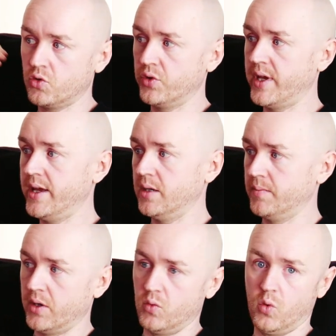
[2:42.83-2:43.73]
creating
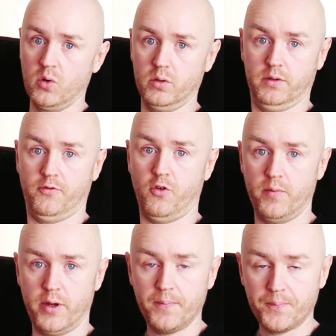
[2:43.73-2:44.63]
my world for
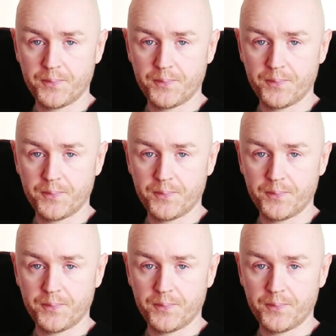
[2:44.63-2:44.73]
me.